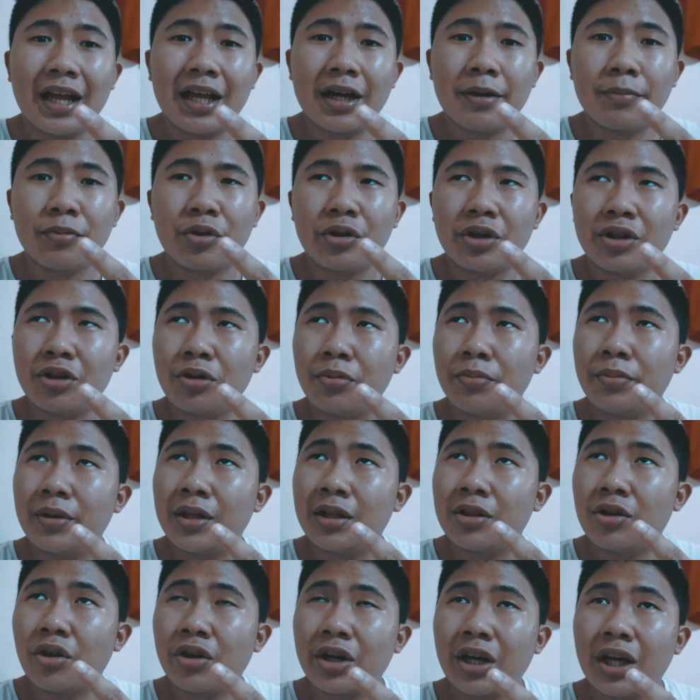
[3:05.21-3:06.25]
I am going to
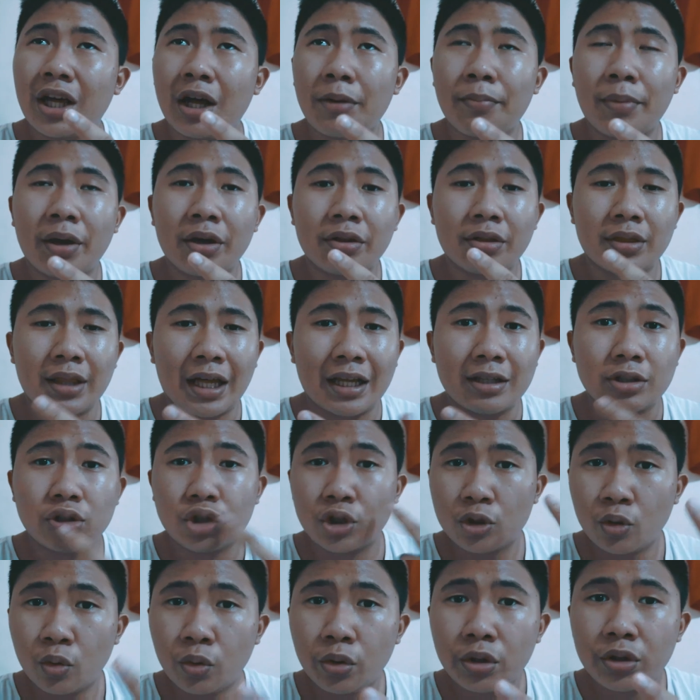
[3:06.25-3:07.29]
be talking about that
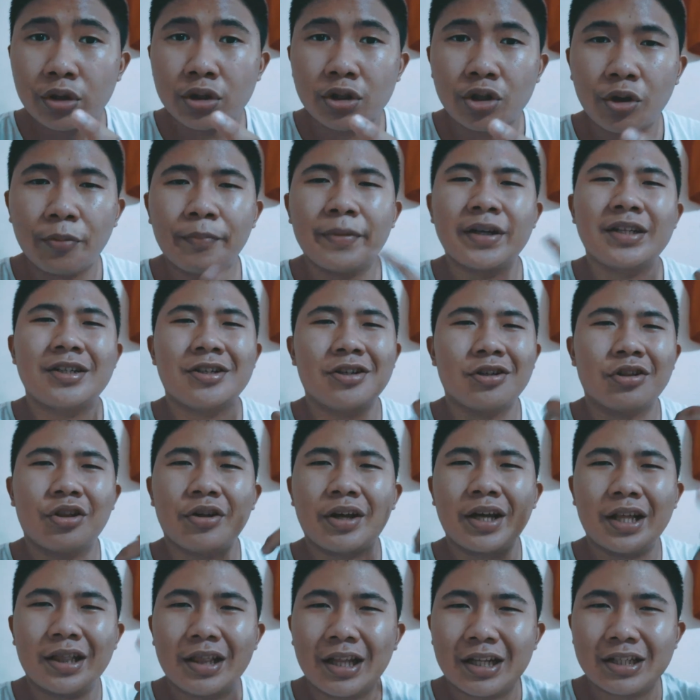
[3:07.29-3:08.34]
soon, so make sure to
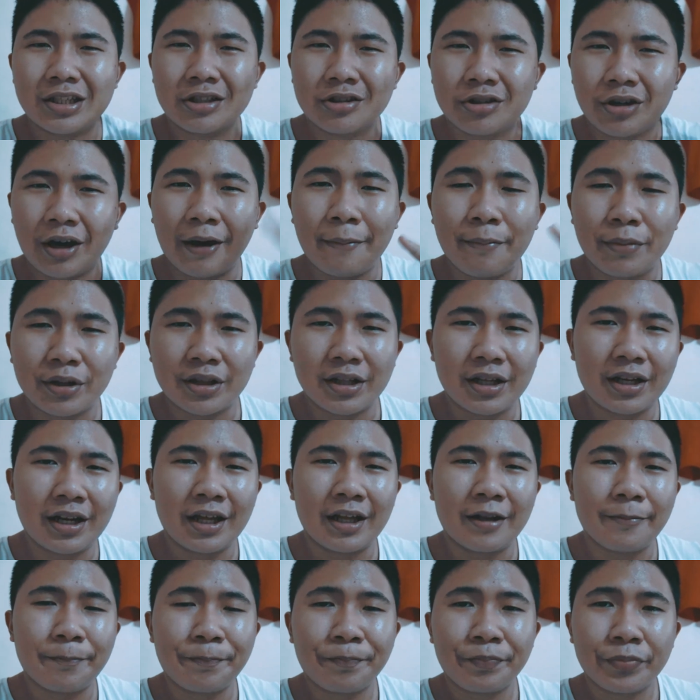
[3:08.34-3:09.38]
hit that subscribe button
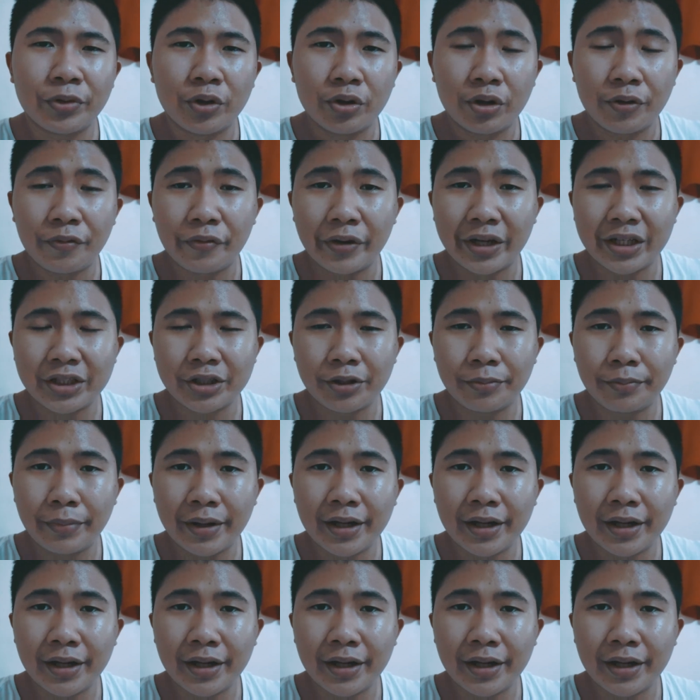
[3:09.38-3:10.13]
and notification